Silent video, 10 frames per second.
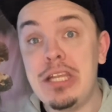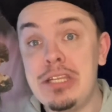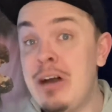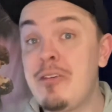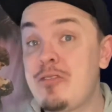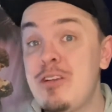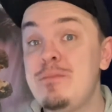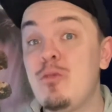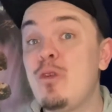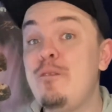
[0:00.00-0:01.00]
Donald
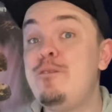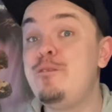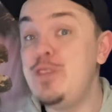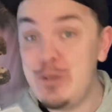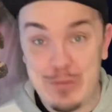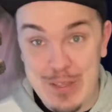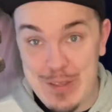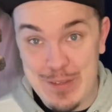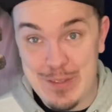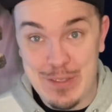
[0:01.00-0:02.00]
Trump
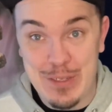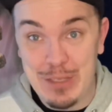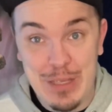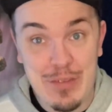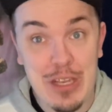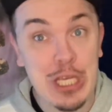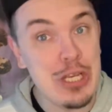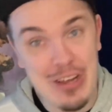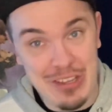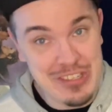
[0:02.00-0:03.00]
refuses to even
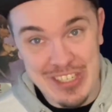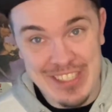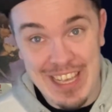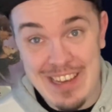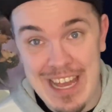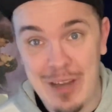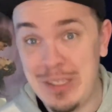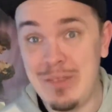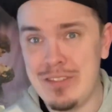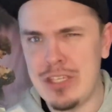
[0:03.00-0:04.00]
acknowledge ACN now. He
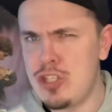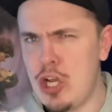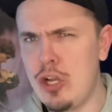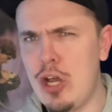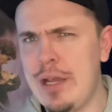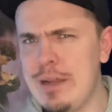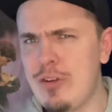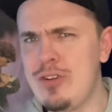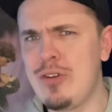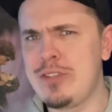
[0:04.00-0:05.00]
even says, no, I never
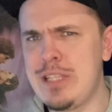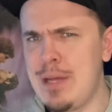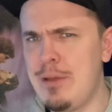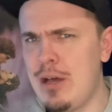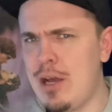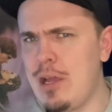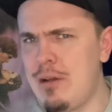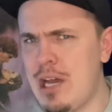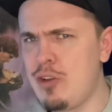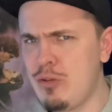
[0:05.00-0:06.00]
endorsed them.
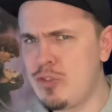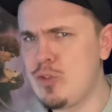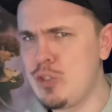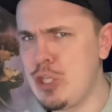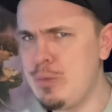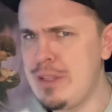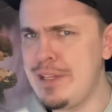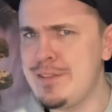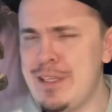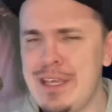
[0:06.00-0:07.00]
I don't associate with
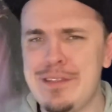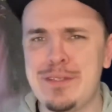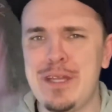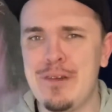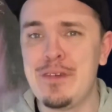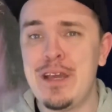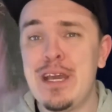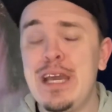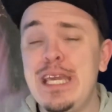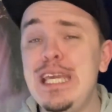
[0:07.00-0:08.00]
ACN and
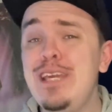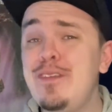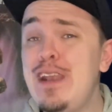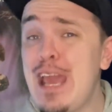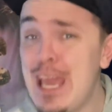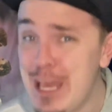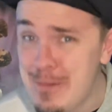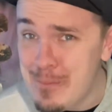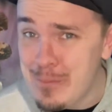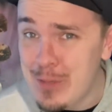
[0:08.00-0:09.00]
stuff. Even
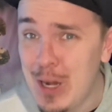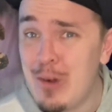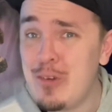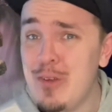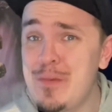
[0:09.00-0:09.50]
him, Donald Trump